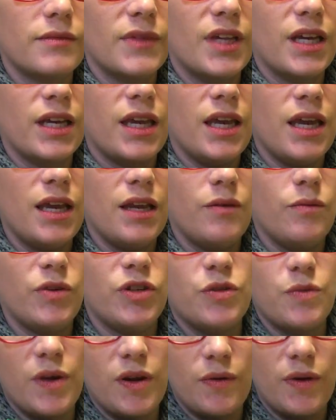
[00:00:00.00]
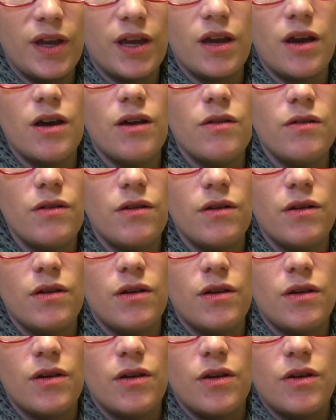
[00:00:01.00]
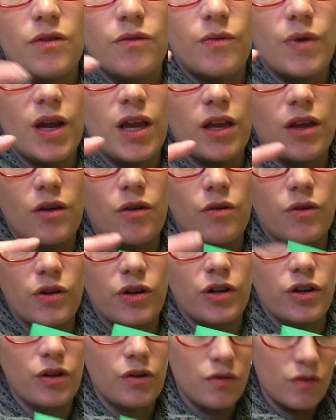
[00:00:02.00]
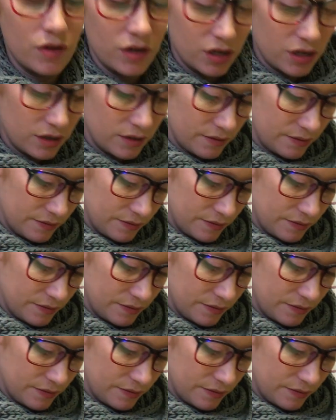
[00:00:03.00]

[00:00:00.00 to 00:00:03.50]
Again, which way do I go? Right, corner to corner.